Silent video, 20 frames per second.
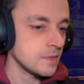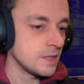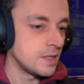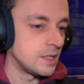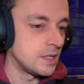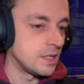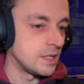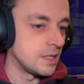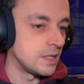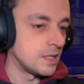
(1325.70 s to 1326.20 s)

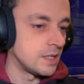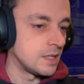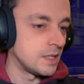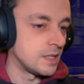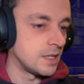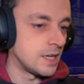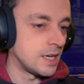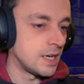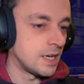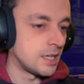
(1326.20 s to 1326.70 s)

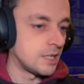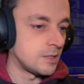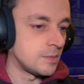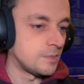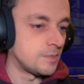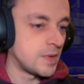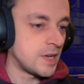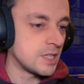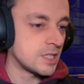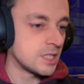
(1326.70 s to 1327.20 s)
Uh, I'll
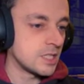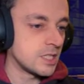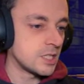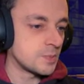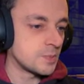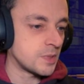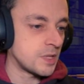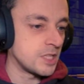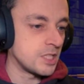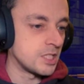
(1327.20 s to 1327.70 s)
bet this
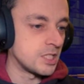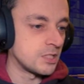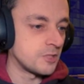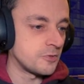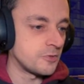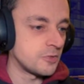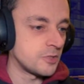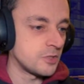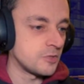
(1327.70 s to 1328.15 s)
place is full